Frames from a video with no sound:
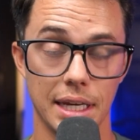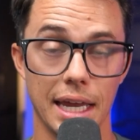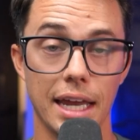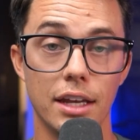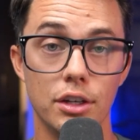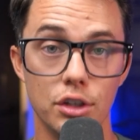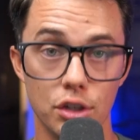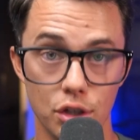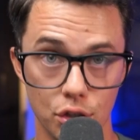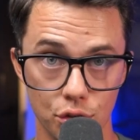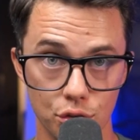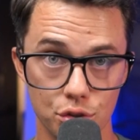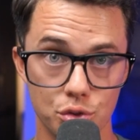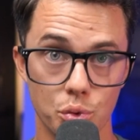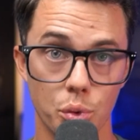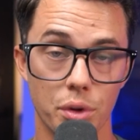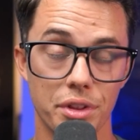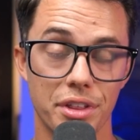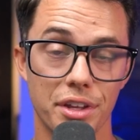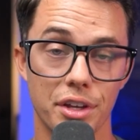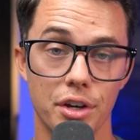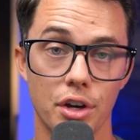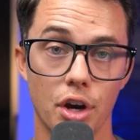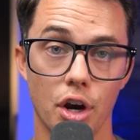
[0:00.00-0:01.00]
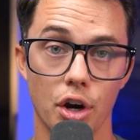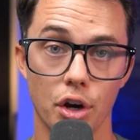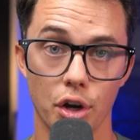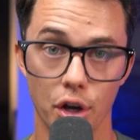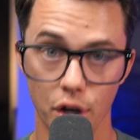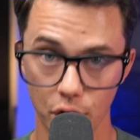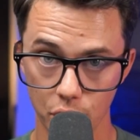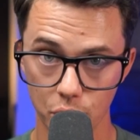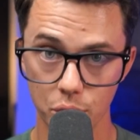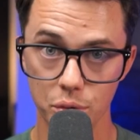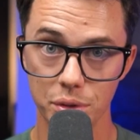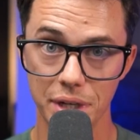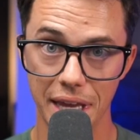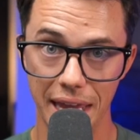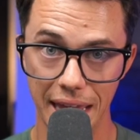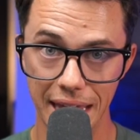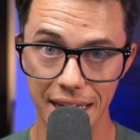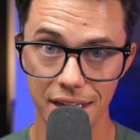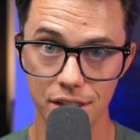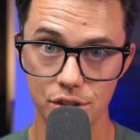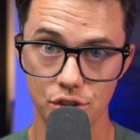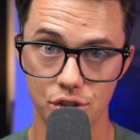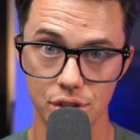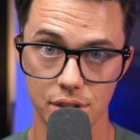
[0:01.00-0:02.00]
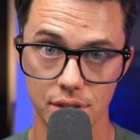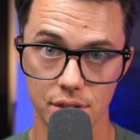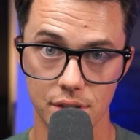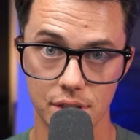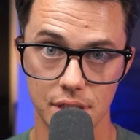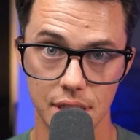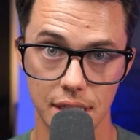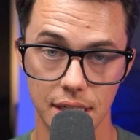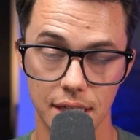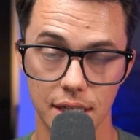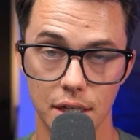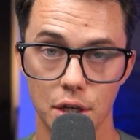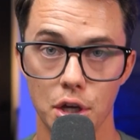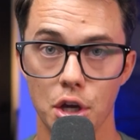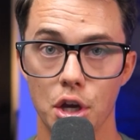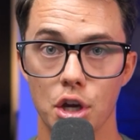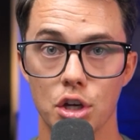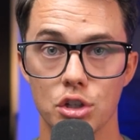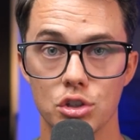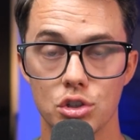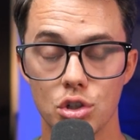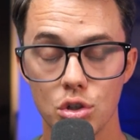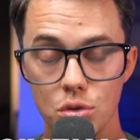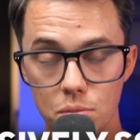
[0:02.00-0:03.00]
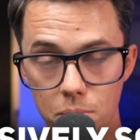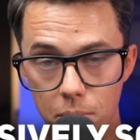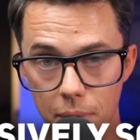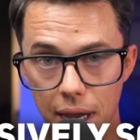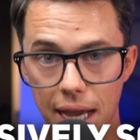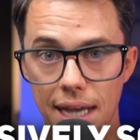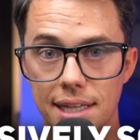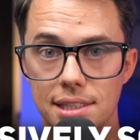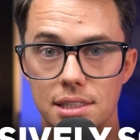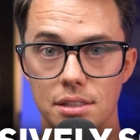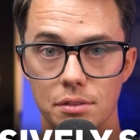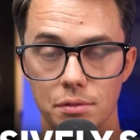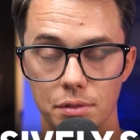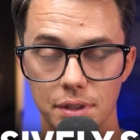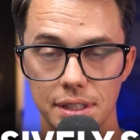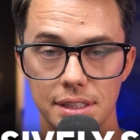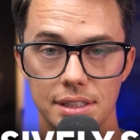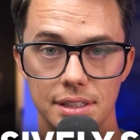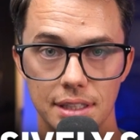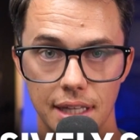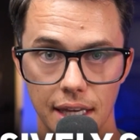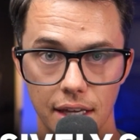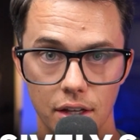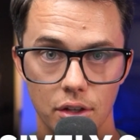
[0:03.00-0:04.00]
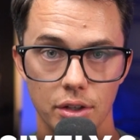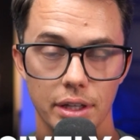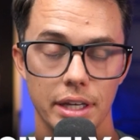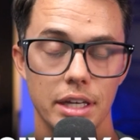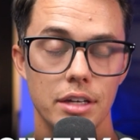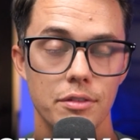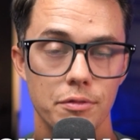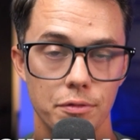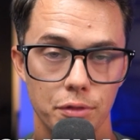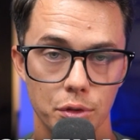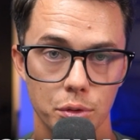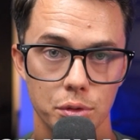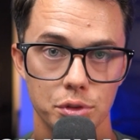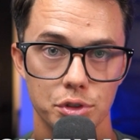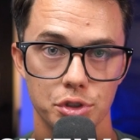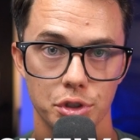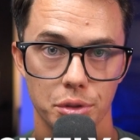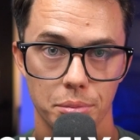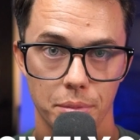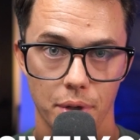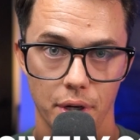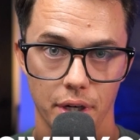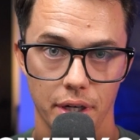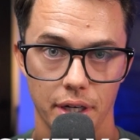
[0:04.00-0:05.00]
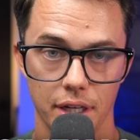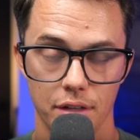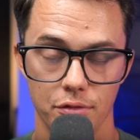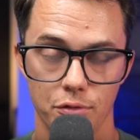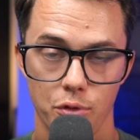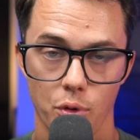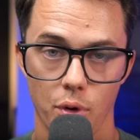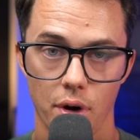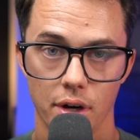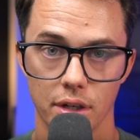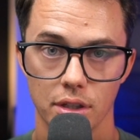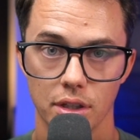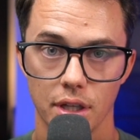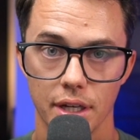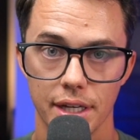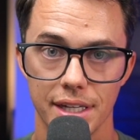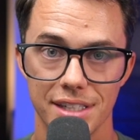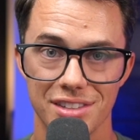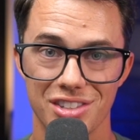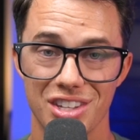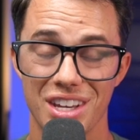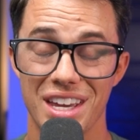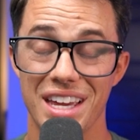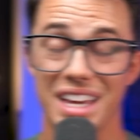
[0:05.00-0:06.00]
and use within our own agency to massively scale influencer marketing for our clients